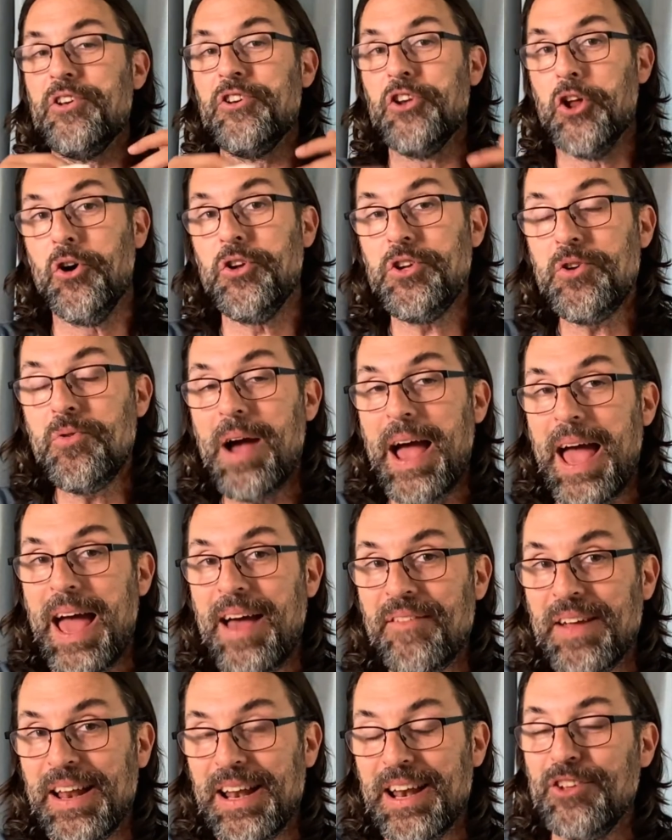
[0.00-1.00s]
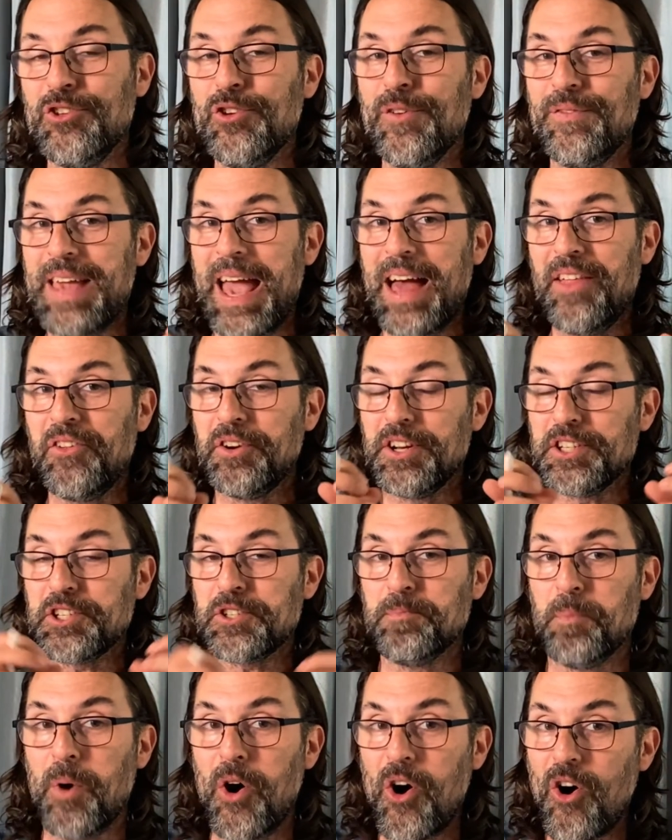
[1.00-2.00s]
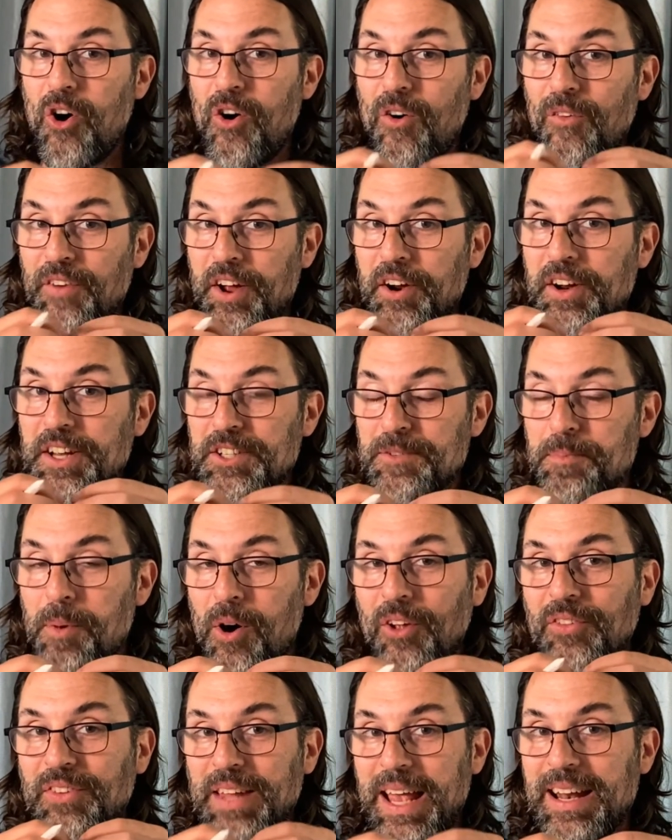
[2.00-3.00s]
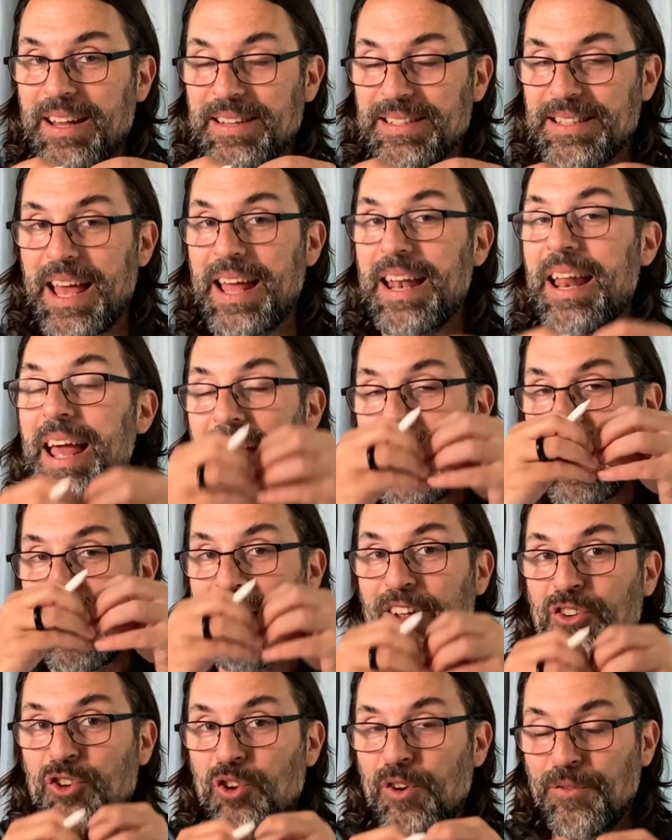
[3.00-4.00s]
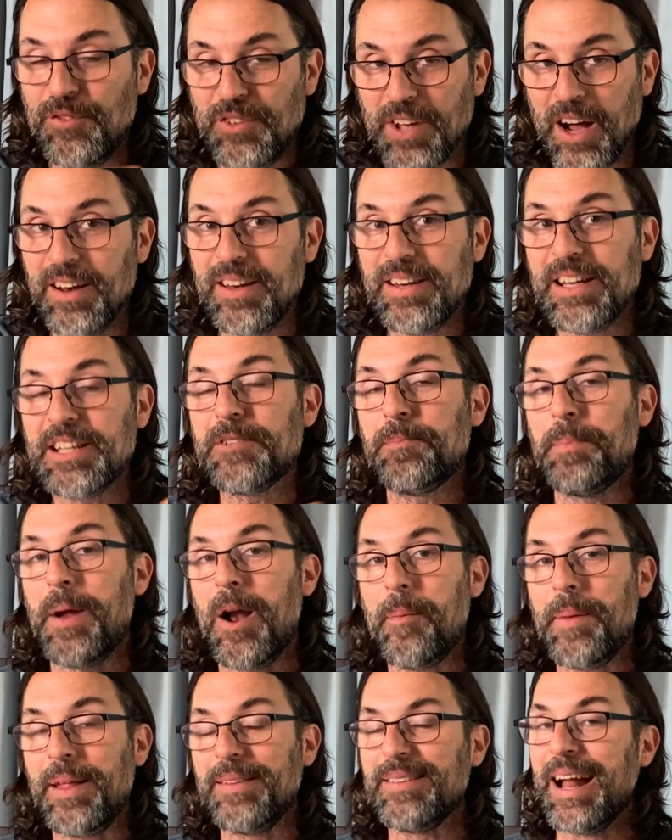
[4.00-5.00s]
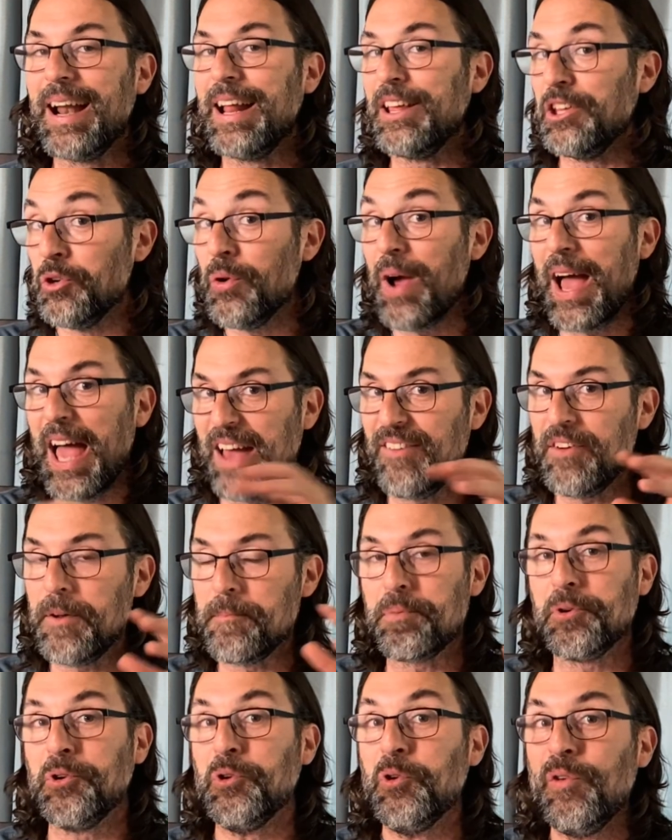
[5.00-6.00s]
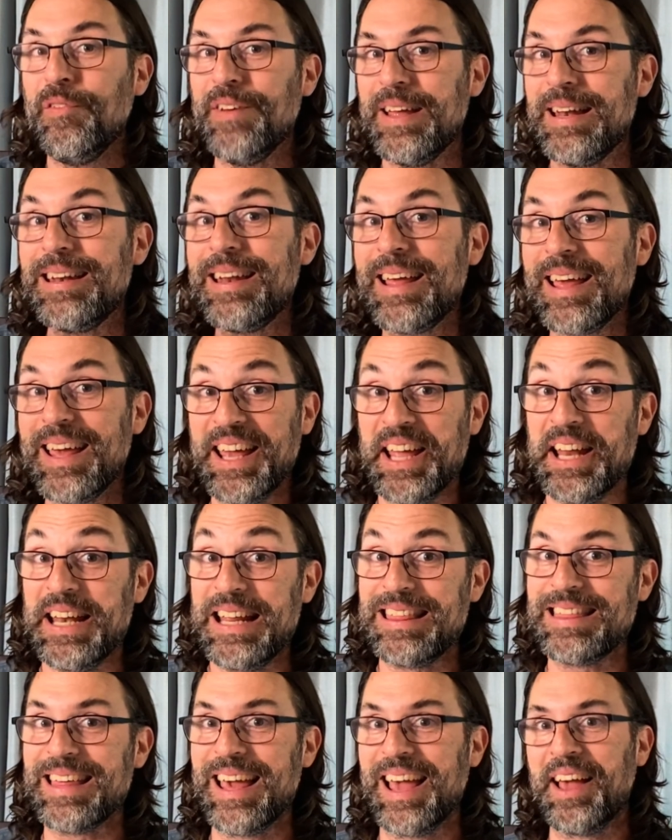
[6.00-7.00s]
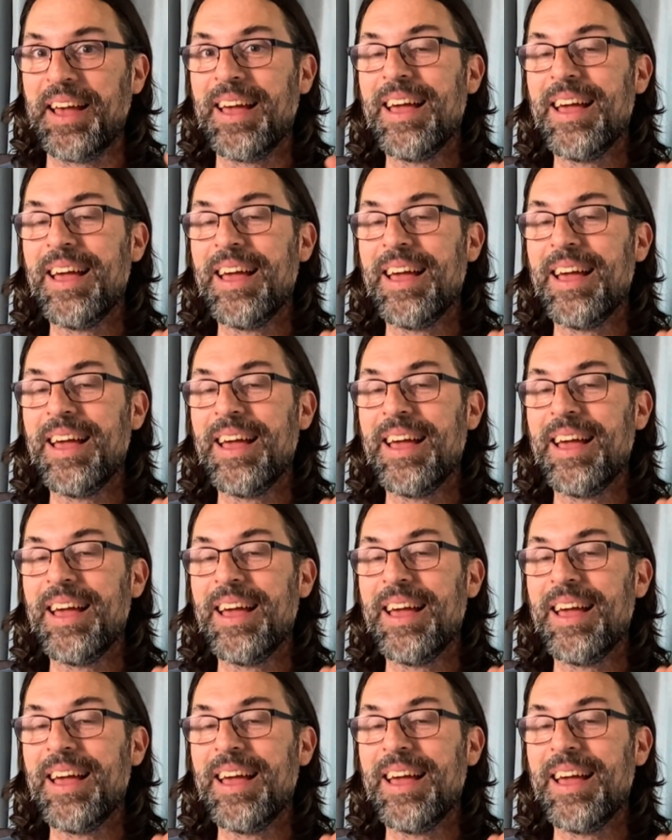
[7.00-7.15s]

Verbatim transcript: no, you haven't. You've gathered a small, very small data set and you've done an experiment on it. You haven't proven anything.